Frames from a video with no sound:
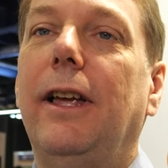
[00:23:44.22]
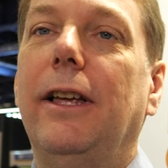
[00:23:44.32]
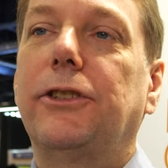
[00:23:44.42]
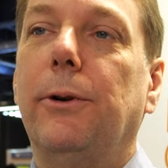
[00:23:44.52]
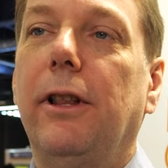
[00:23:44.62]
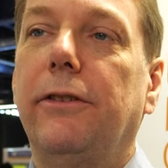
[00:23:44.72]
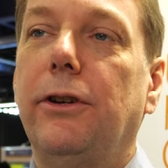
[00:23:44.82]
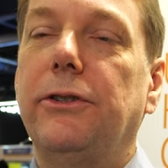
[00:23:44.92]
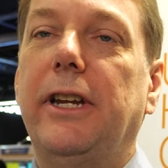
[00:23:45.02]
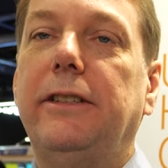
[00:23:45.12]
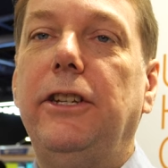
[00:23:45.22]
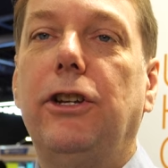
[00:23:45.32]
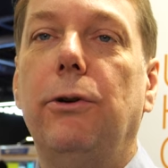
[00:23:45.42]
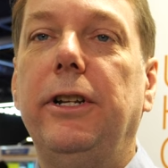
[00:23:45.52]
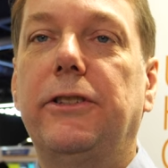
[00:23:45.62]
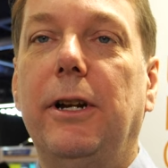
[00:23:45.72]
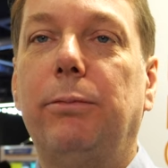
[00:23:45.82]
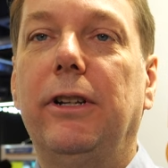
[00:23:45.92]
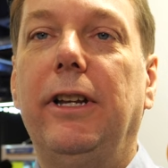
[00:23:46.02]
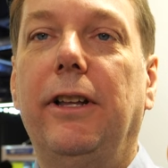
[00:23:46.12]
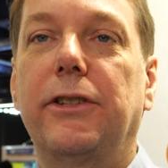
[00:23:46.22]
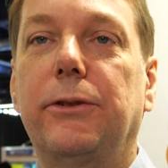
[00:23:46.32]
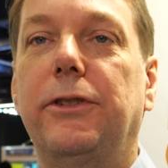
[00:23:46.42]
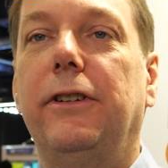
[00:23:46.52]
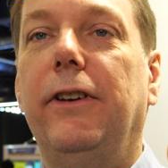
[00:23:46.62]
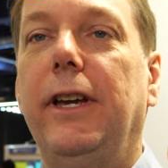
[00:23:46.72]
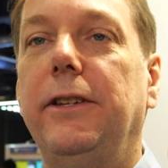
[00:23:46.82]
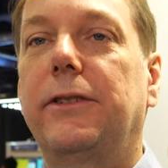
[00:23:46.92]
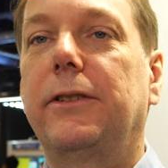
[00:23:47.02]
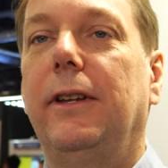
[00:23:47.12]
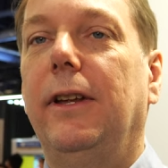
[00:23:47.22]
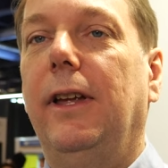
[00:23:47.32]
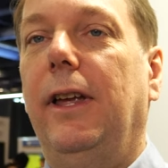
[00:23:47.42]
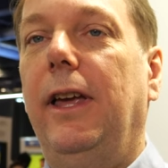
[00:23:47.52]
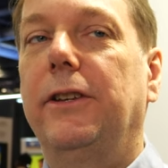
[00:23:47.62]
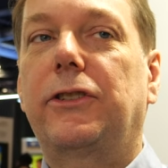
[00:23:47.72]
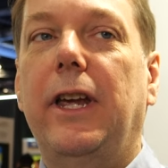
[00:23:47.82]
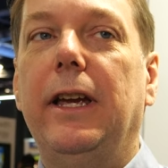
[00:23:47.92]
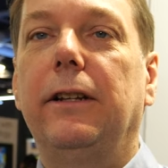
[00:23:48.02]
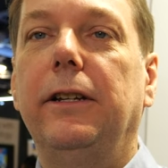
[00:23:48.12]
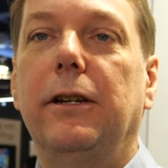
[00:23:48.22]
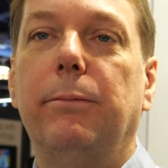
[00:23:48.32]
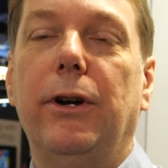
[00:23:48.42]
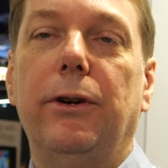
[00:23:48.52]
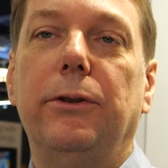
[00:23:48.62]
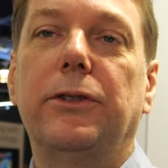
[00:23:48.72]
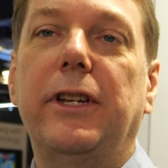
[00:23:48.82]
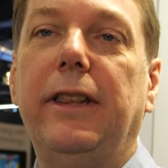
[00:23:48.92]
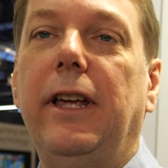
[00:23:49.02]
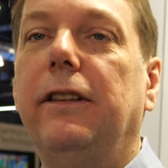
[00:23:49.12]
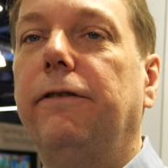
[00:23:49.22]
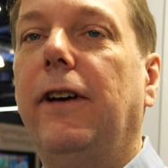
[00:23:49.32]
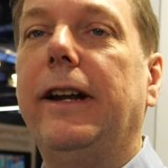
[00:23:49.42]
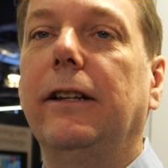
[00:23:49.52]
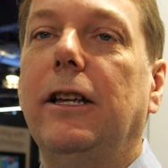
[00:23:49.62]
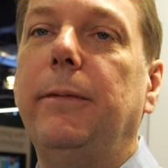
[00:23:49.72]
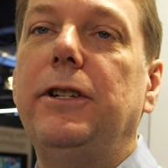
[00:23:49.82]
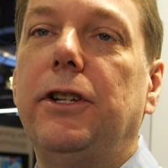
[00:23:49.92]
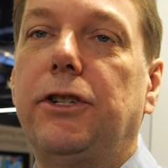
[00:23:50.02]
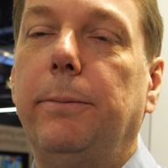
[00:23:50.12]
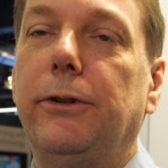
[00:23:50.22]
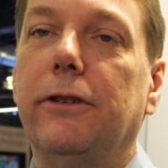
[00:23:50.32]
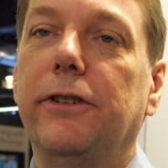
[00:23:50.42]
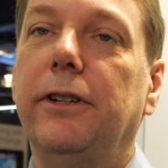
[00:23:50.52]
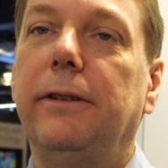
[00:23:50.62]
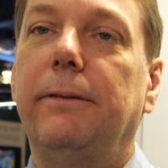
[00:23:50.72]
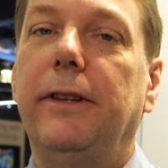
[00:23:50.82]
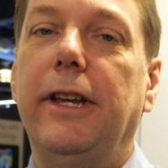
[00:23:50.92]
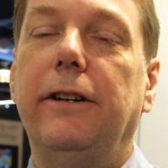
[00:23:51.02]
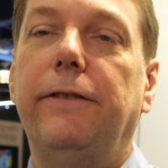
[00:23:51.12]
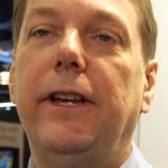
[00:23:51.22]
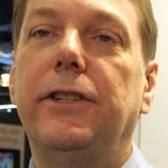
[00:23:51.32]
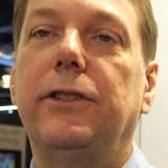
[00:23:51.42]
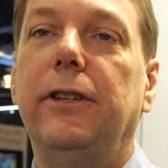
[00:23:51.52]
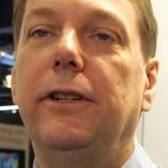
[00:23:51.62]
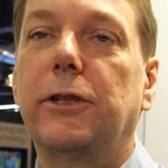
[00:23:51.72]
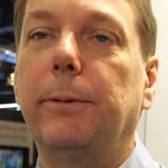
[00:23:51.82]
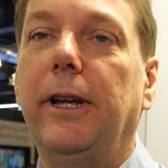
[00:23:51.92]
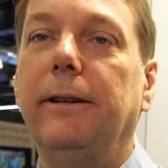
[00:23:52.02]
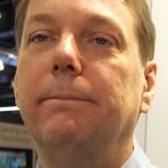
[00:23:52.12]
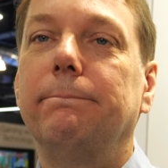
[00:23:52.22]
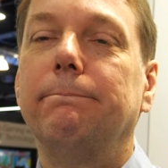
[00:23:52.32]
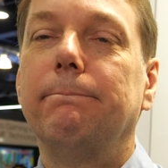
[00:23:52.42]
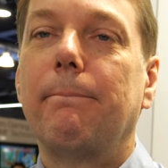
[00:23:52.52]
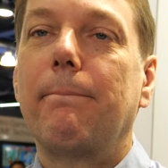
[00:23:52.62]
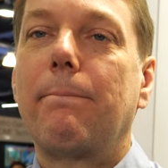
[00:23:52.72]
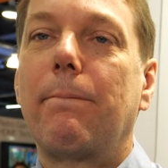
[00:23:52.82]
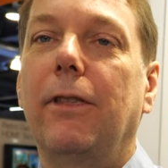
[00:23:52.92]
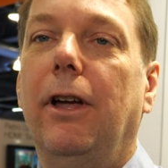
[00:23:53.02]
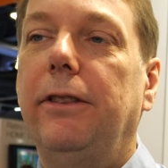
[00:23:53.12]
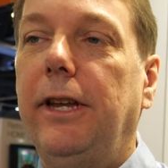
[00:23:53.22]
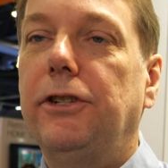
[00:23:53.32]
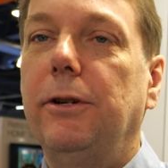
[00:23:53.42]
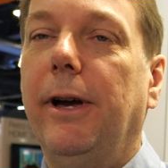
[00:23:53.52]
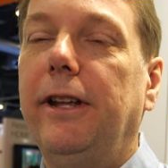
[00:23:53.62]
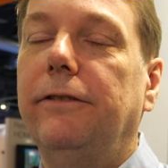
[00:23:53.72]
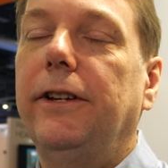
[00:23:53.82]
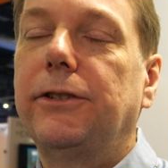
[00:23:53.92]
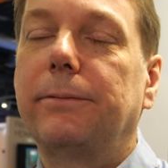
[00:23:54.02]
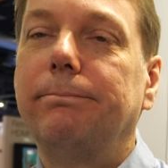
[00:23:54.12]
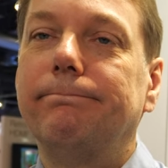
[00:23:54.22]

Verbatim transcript: So all of those get decoded separately on the source device, scaled and composed, and then the final image is shipped over the interface to the display, on the HDMI interface.